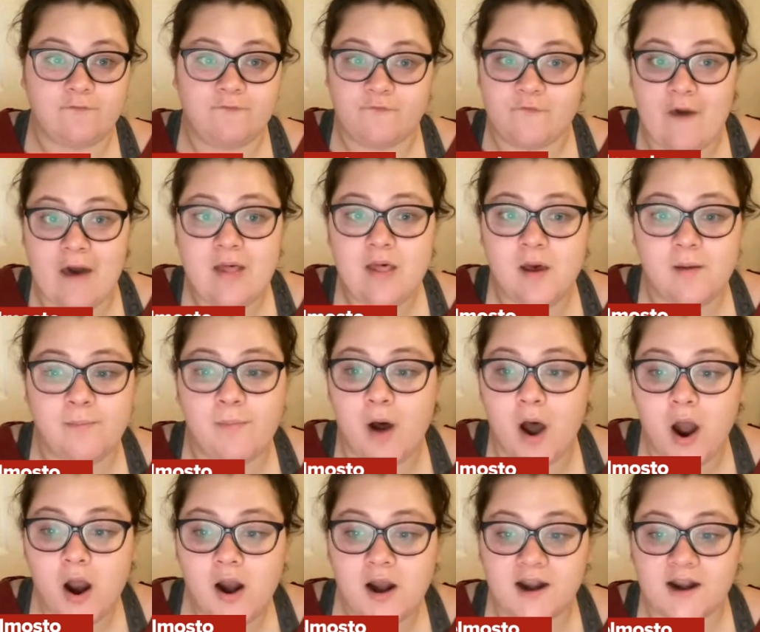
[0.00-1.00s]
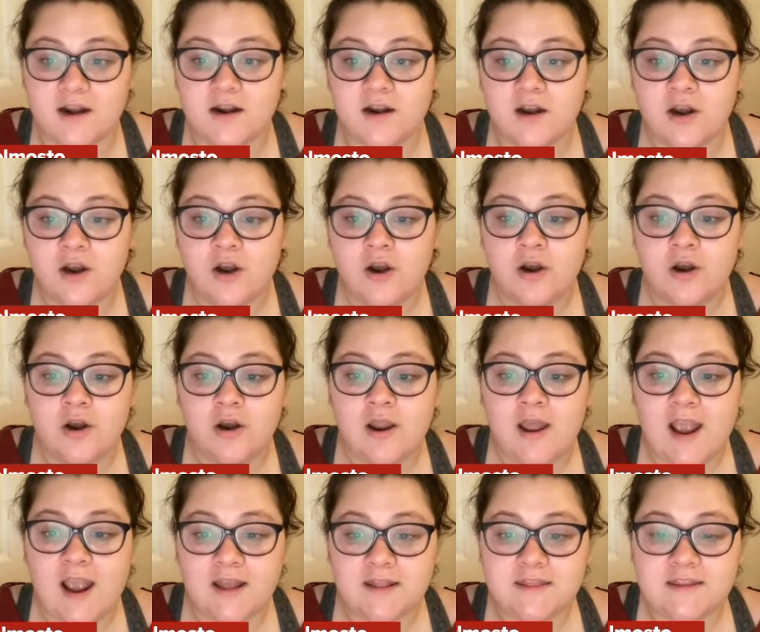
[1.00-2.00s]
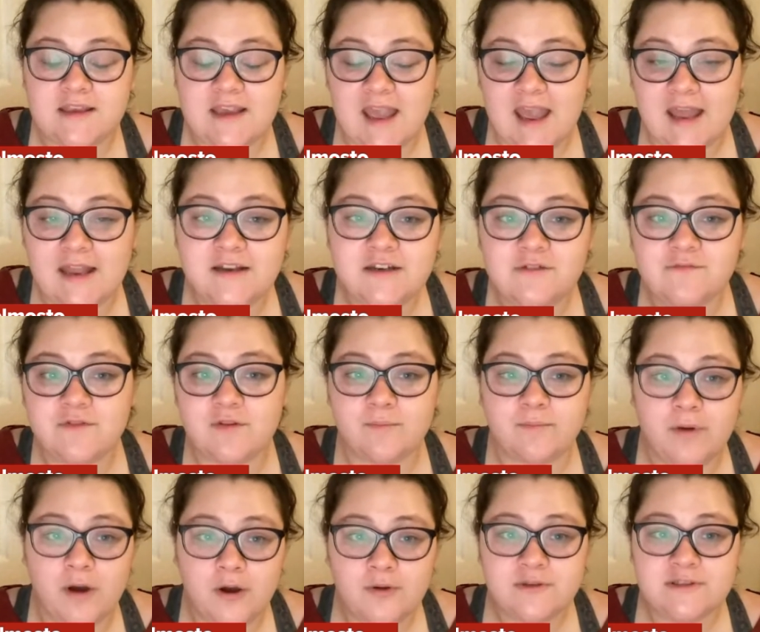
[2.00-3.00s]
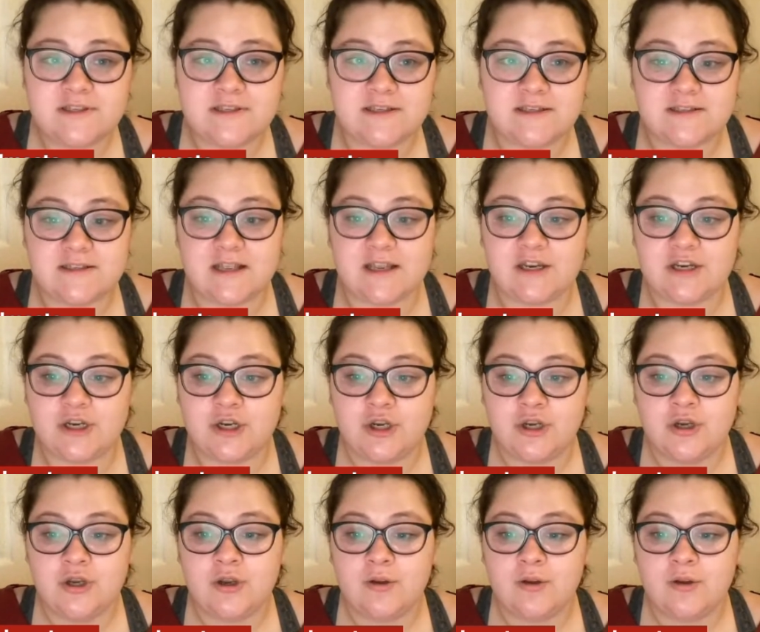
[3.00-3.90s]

fell apart at the end of the postseason